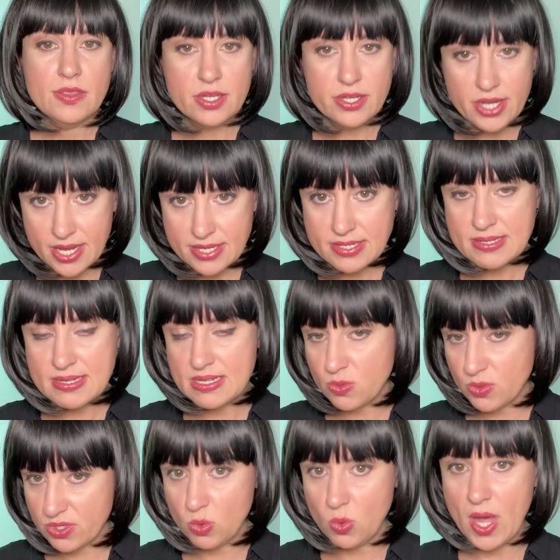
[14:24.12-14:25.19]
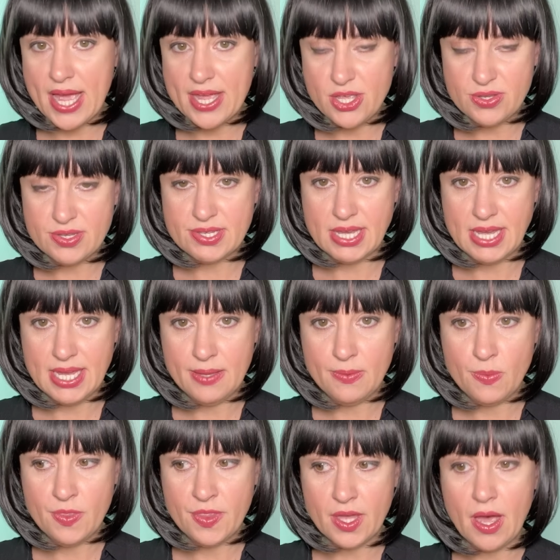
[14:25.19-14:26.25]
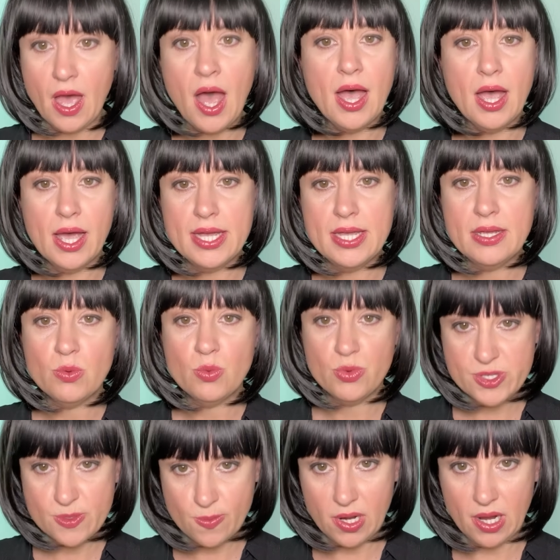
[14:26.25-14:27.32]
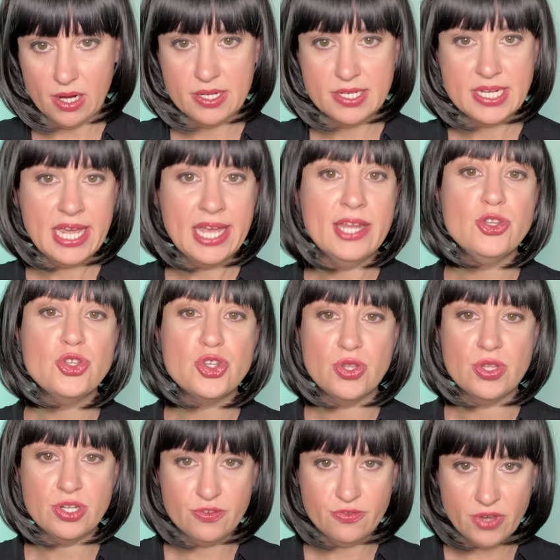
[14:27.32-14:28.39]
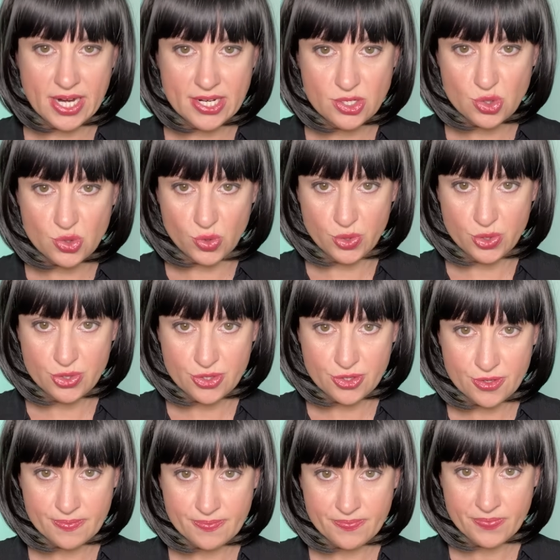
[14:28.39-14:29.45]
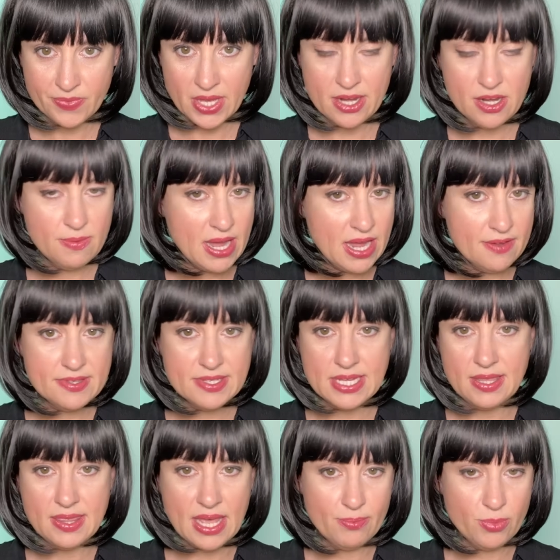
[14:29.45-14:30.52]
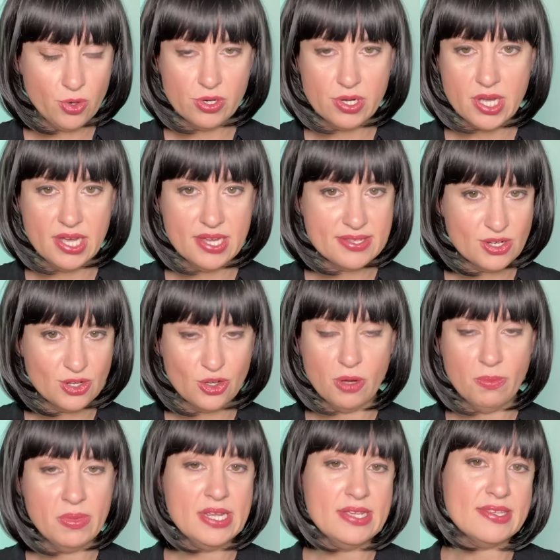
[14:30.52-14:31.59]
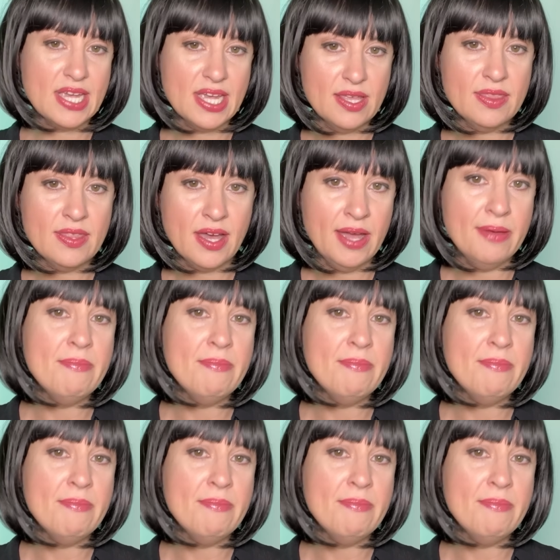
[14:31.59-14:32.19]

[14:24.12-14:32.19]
The narcissist was aware, you see, that I was plugged into the divine source. And you may have seen that podcast and comedy skit that I